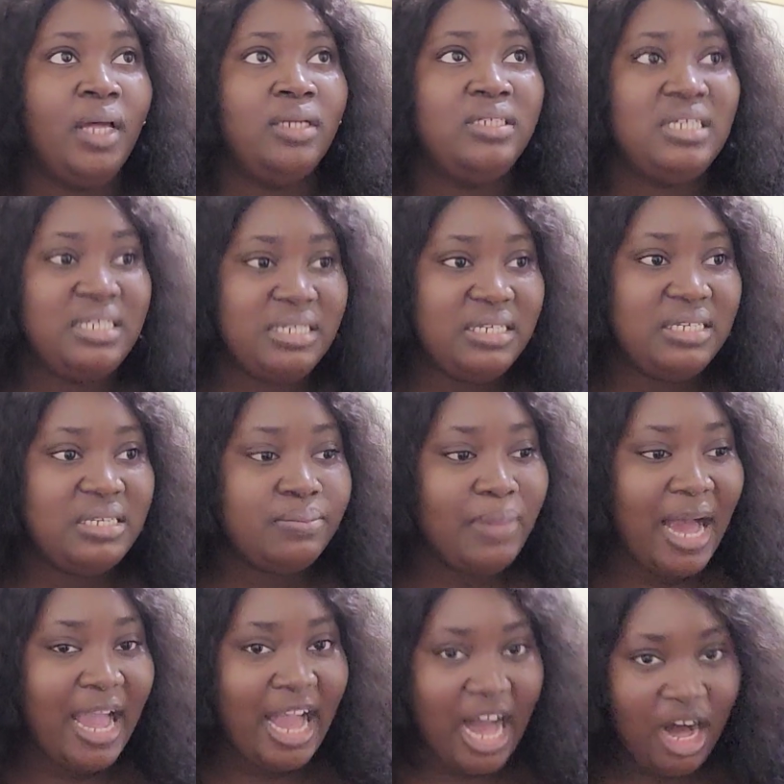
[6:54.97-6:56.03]
this is
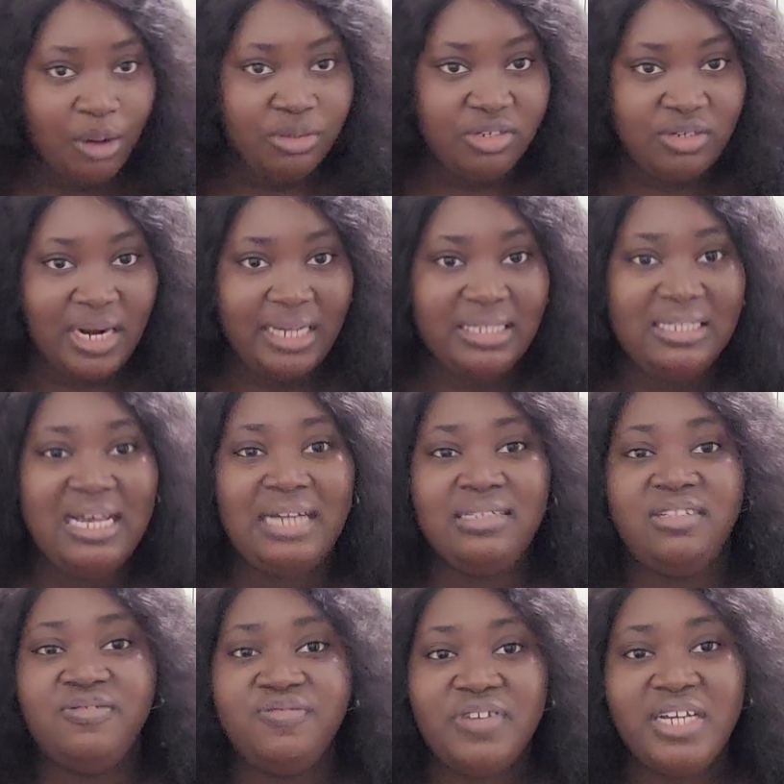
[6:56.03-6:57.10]
my house, right? There are
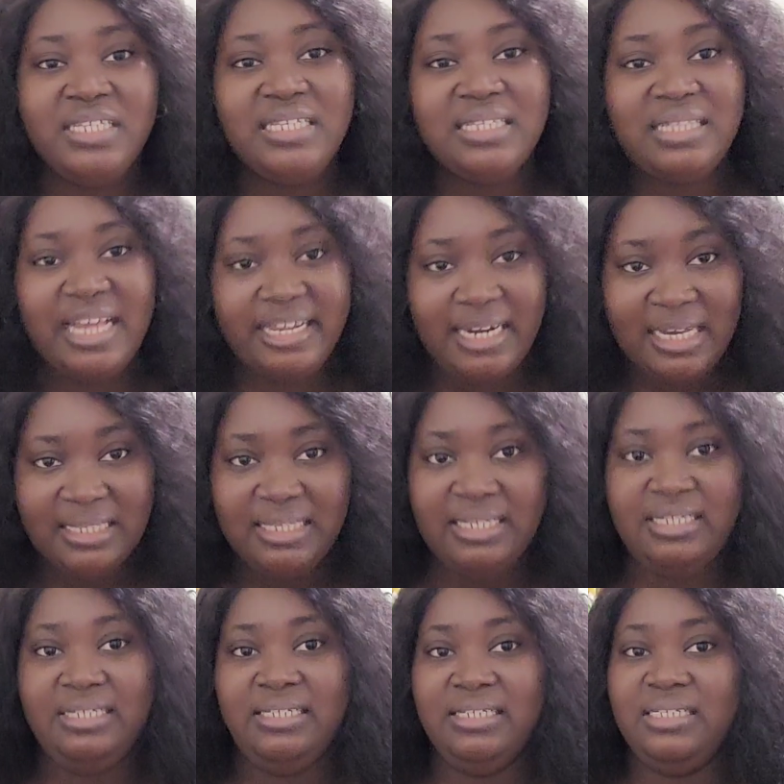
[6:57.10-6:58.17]
different tenants
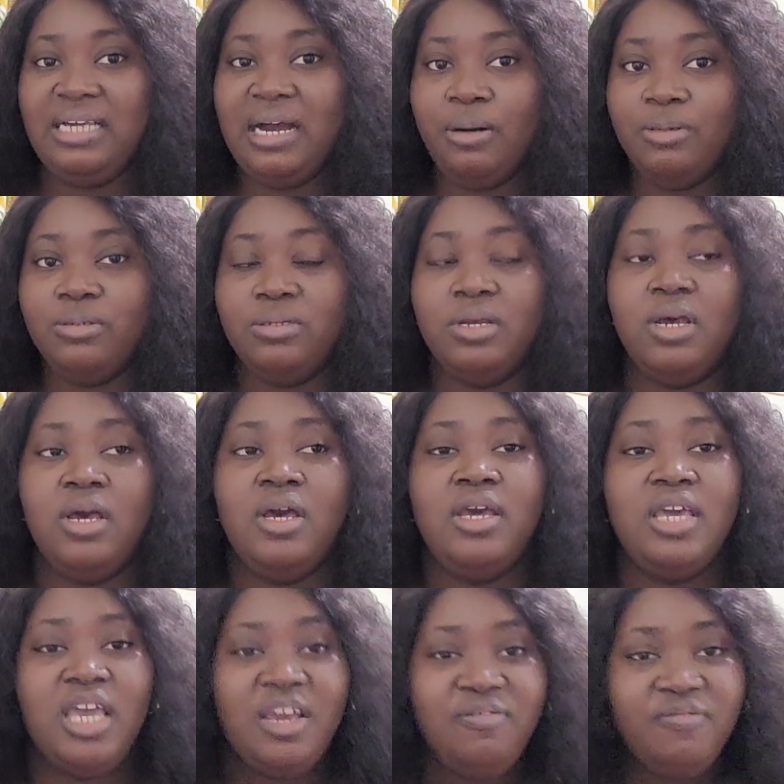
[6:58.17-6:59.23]
in this house.
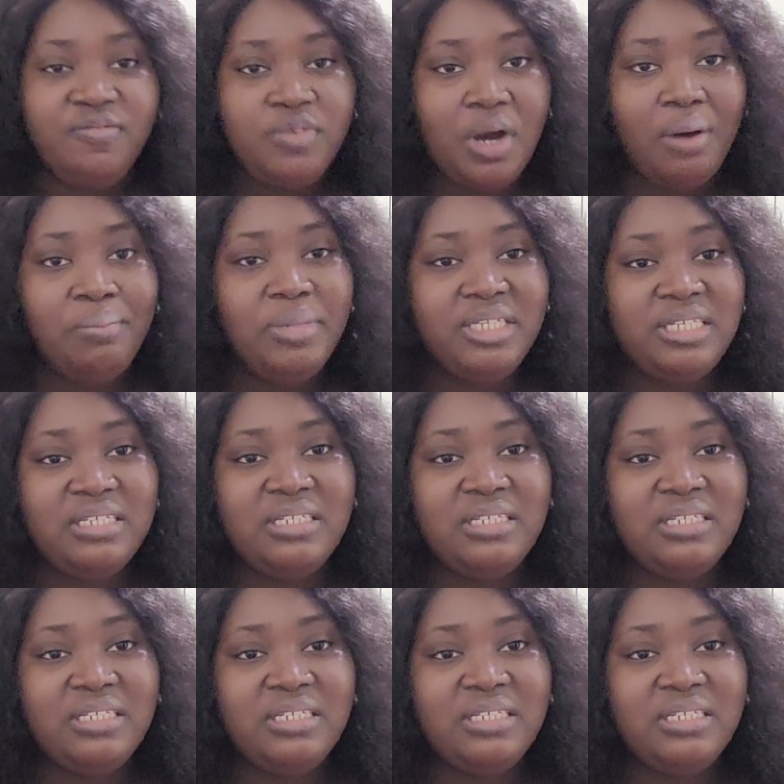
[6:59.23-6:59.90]
If we are meeting